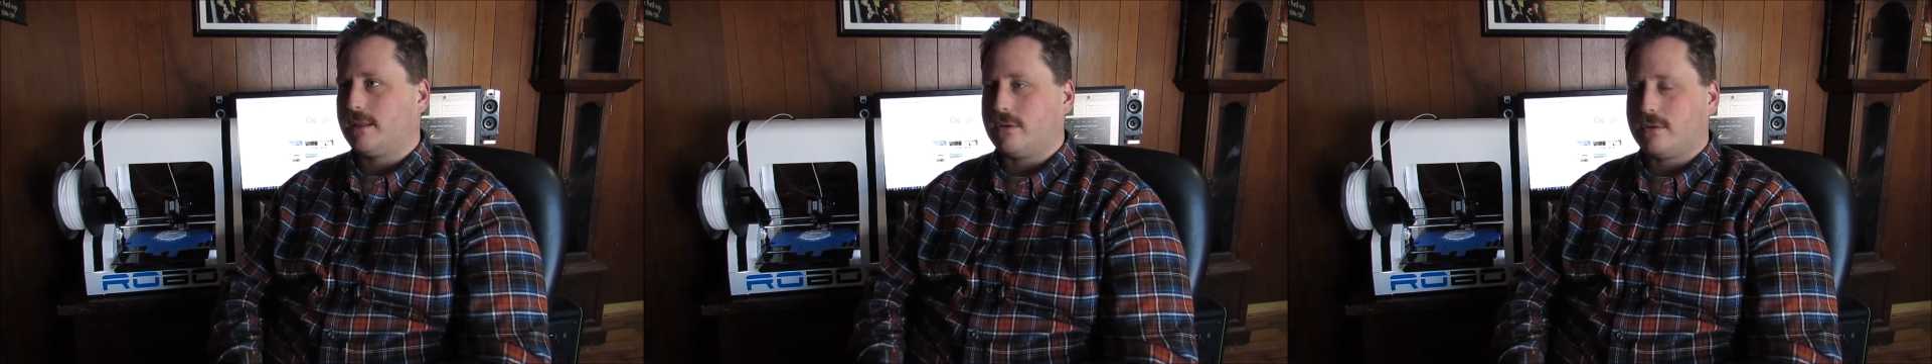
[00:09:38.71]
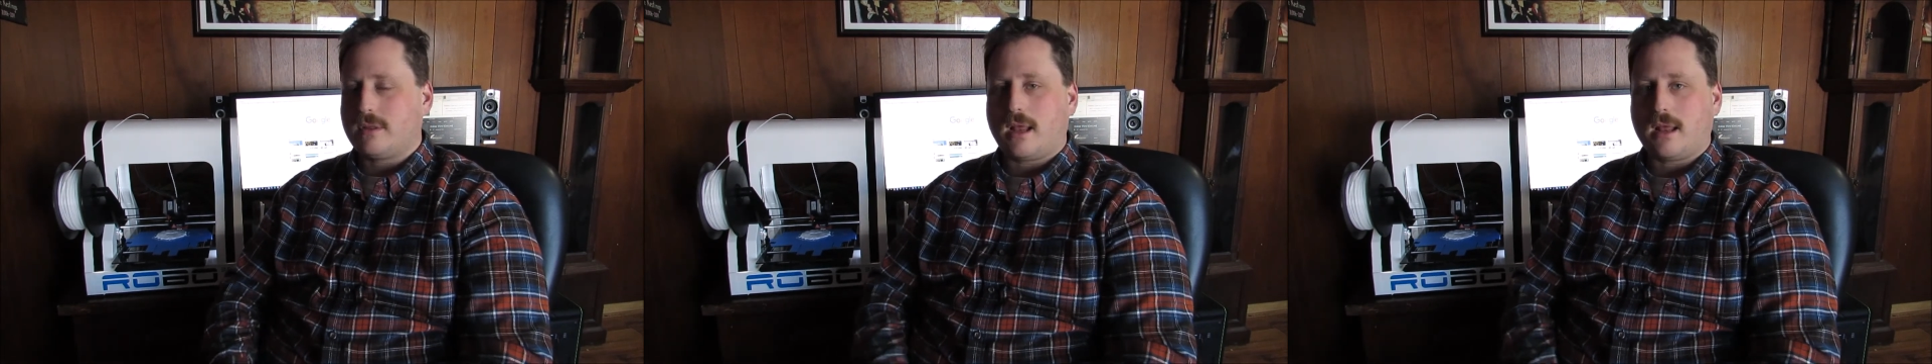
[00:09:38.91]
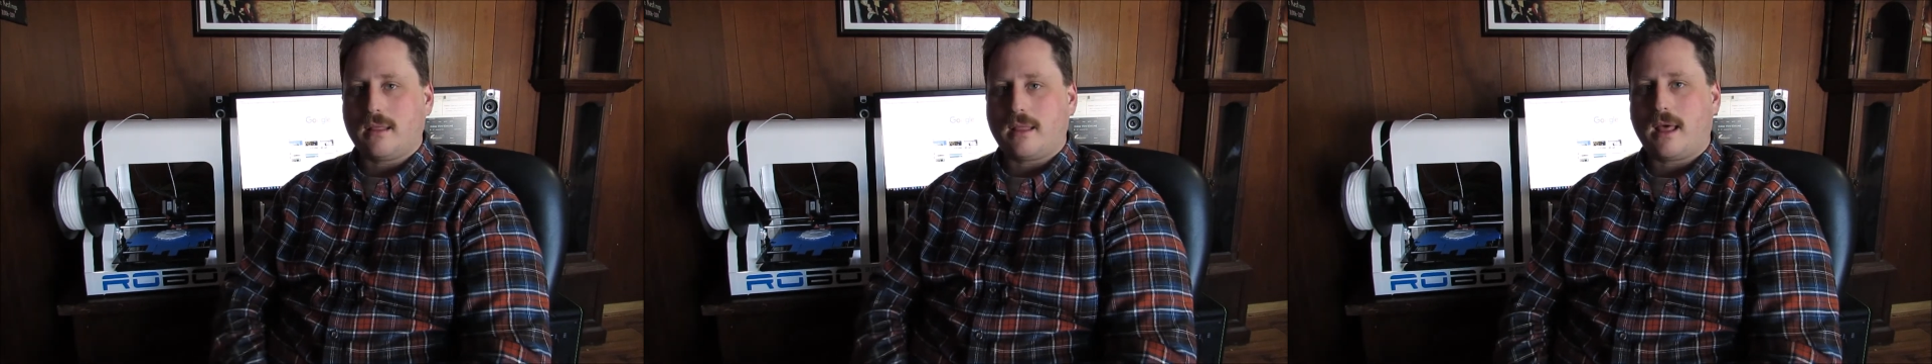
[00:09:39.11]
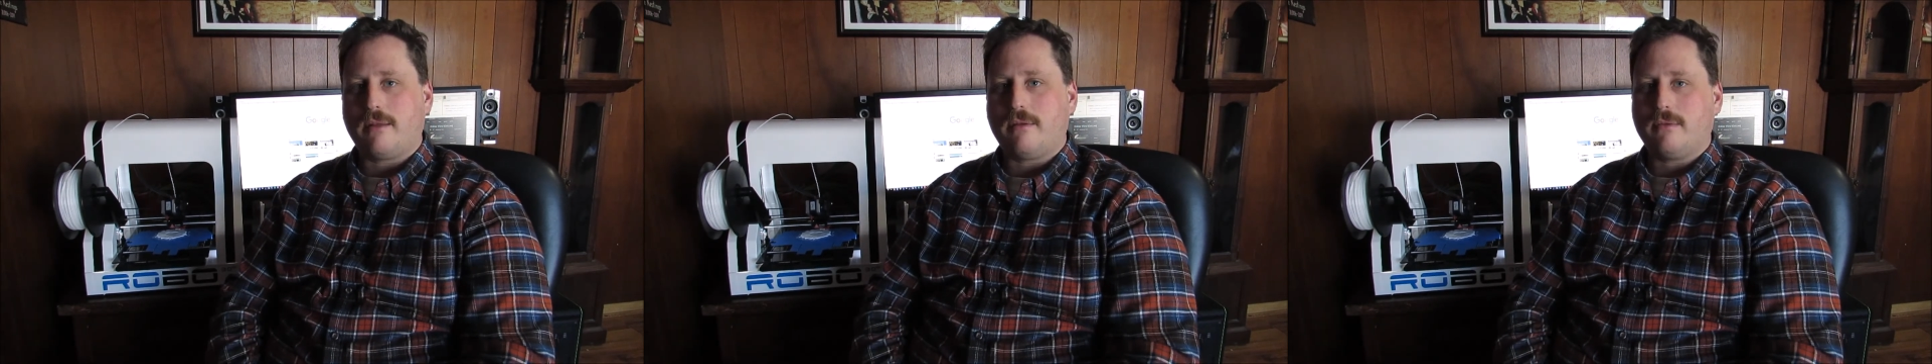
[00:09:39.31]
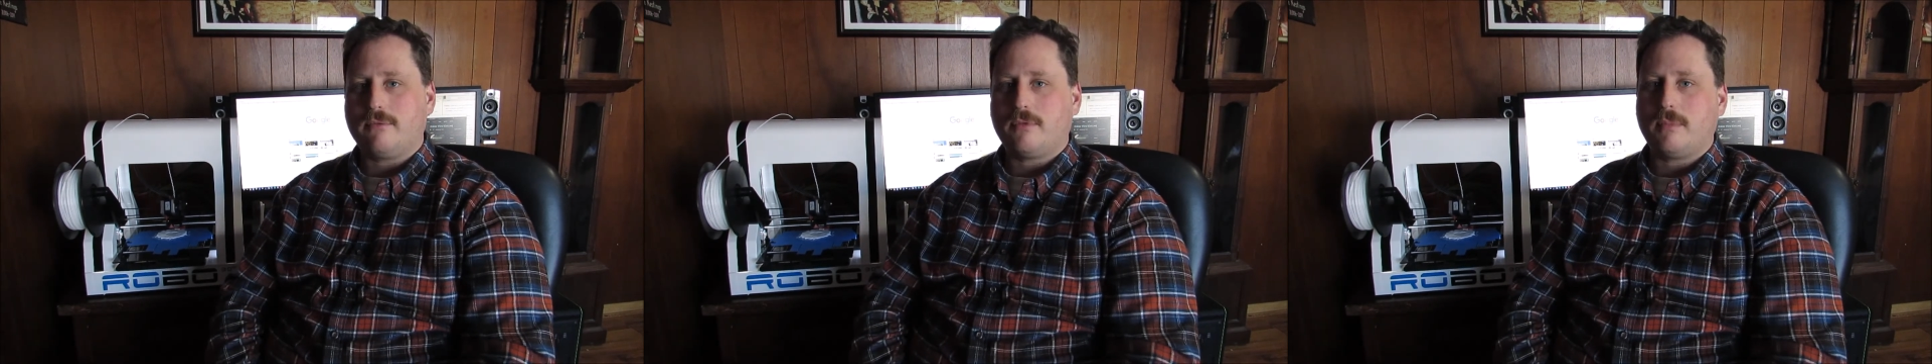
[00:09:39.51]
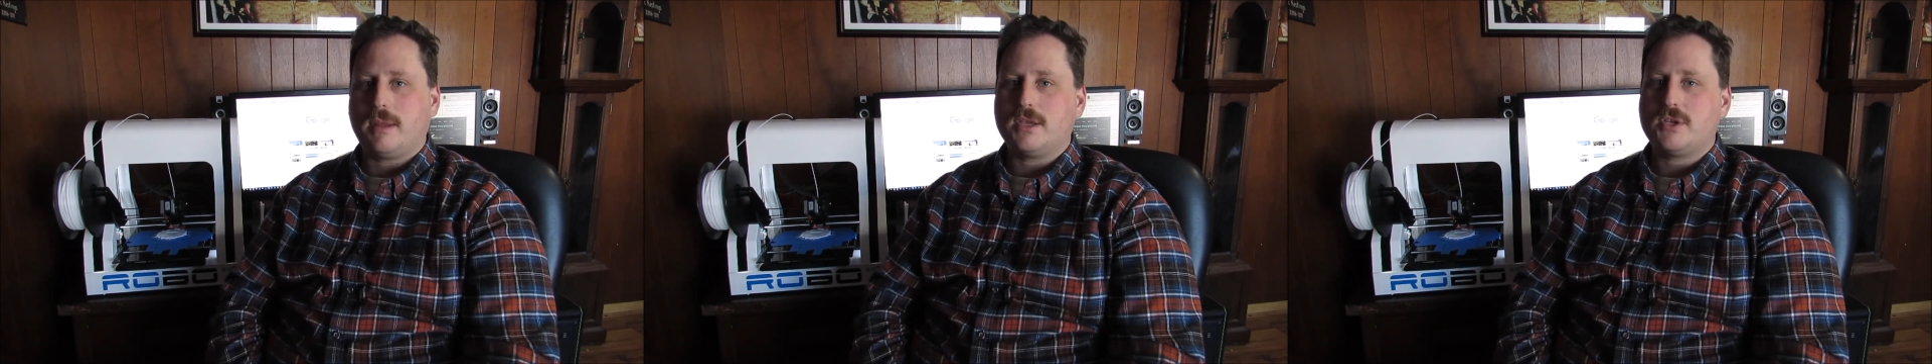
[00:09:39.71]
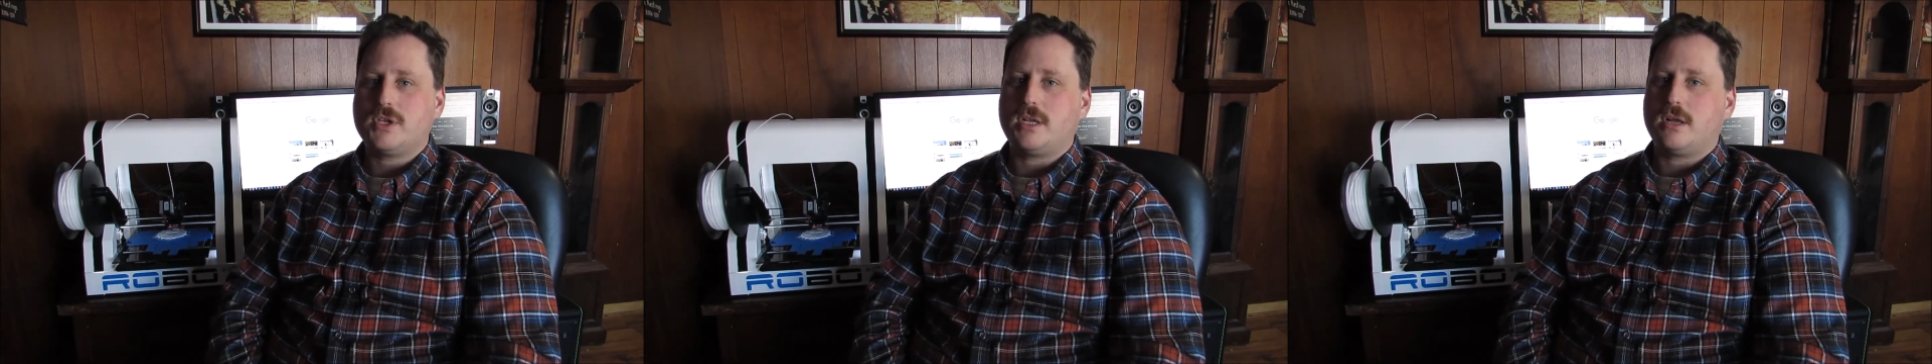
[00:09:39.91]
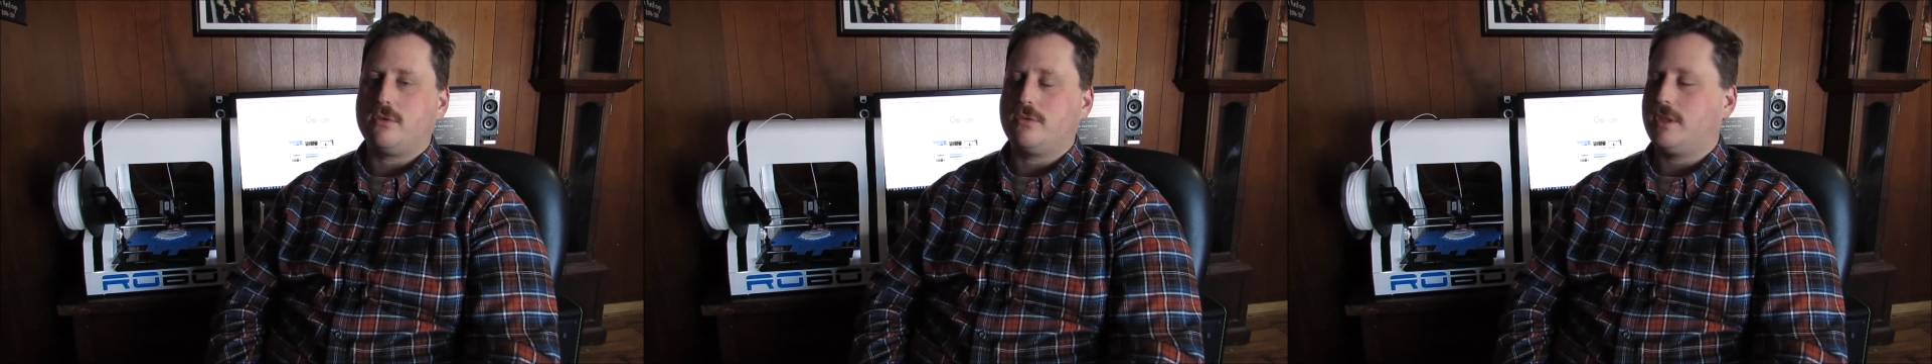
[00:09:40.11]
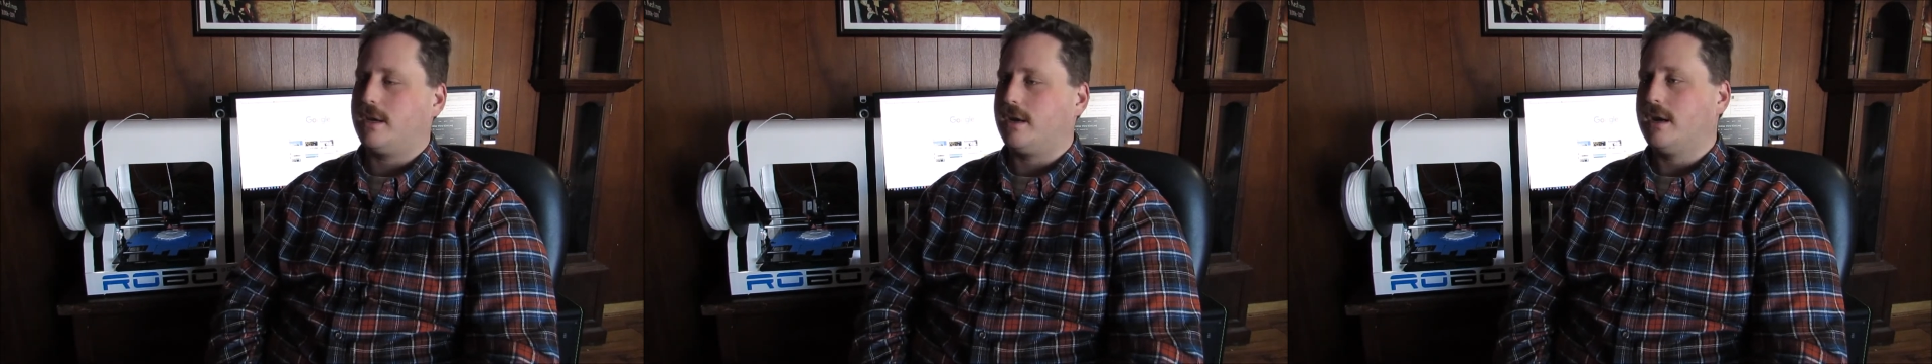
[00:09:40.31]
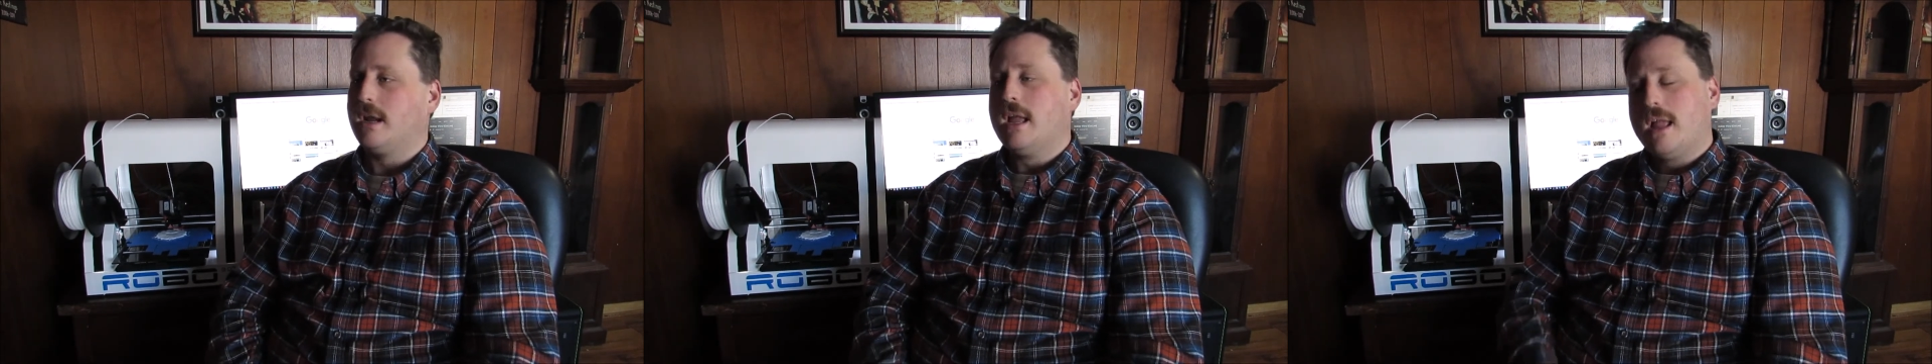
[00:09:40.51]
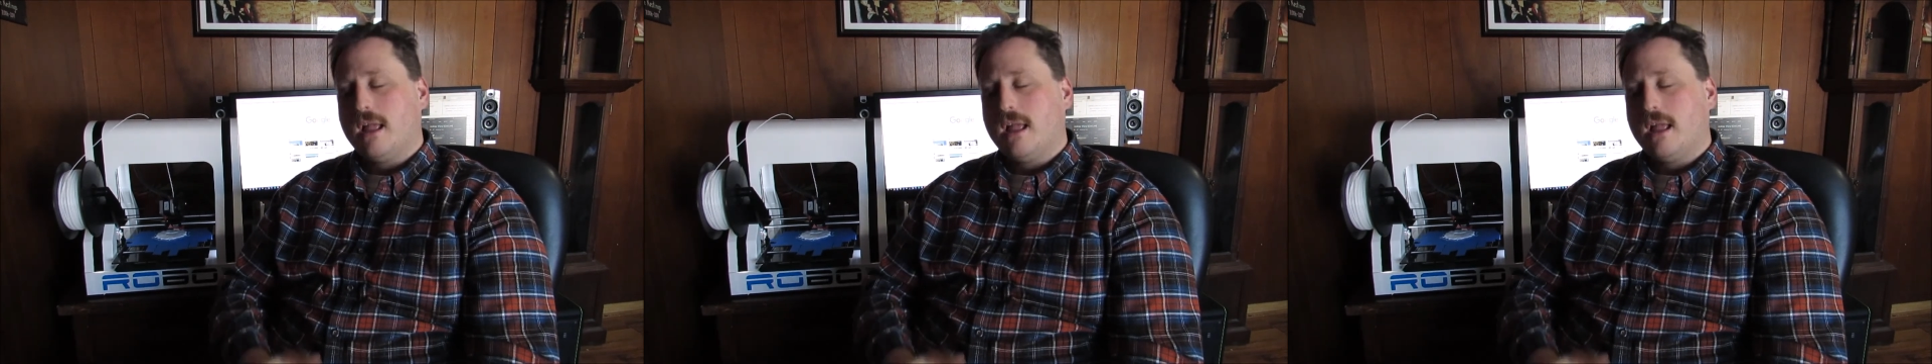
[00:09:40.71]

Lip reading: there's not a lot of information out there.